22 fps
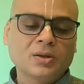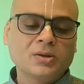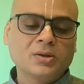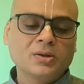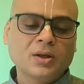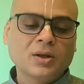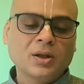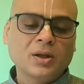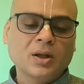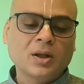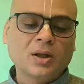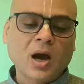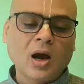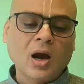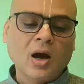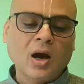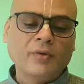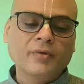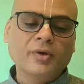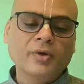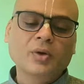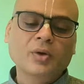Sri
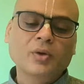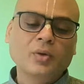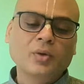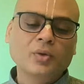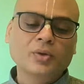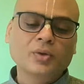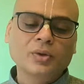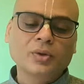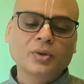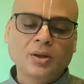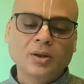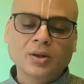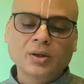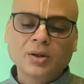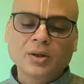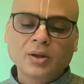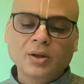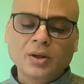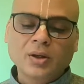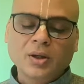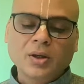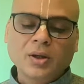Avirhotra,
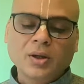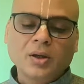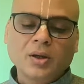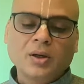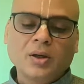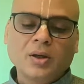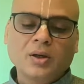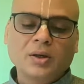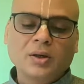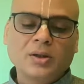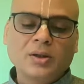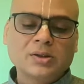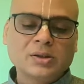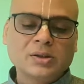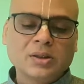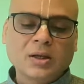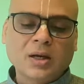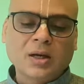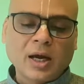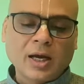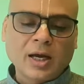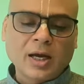he
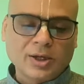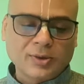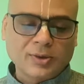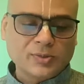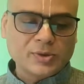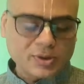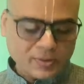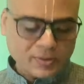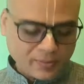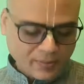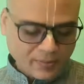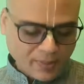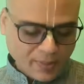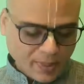describes